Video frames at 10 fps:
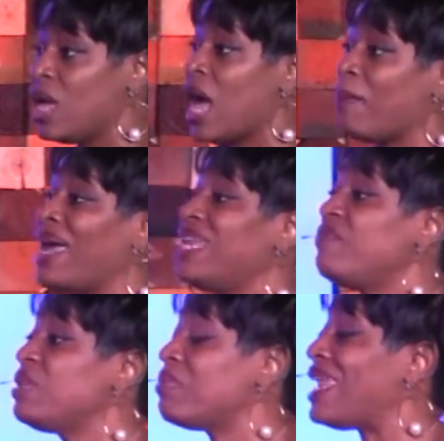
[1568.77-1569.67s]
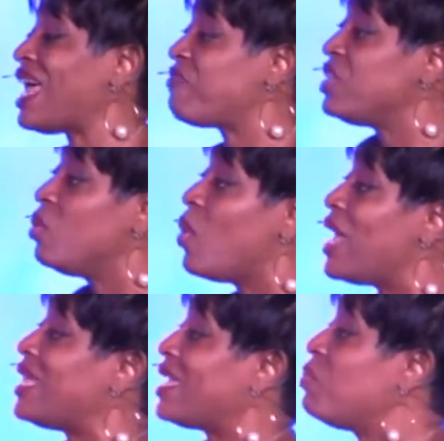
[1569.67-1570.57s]
Am I living my life in the way
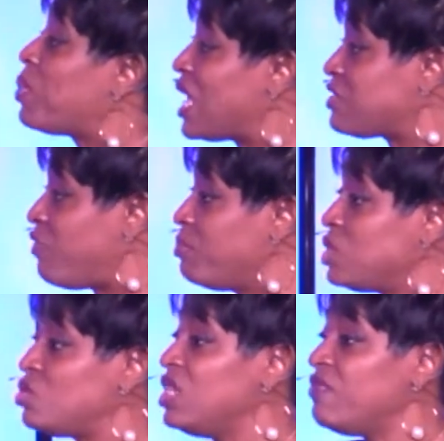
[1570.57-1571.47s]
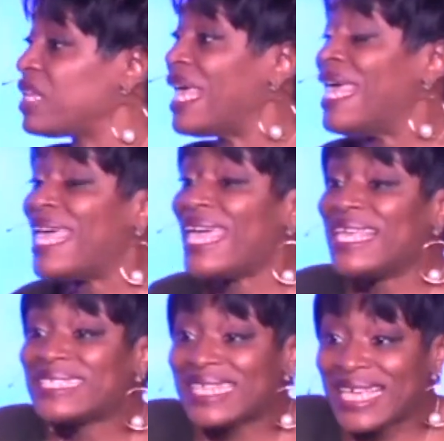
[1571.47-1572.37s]
that he plans for me to live it?
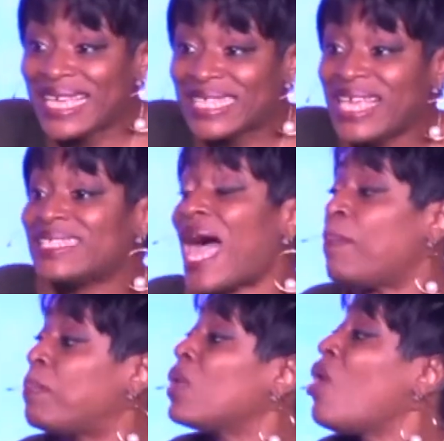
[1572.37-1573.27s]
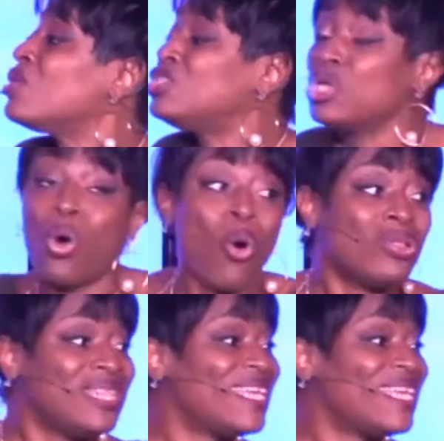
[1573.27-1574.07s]
Is his applause the only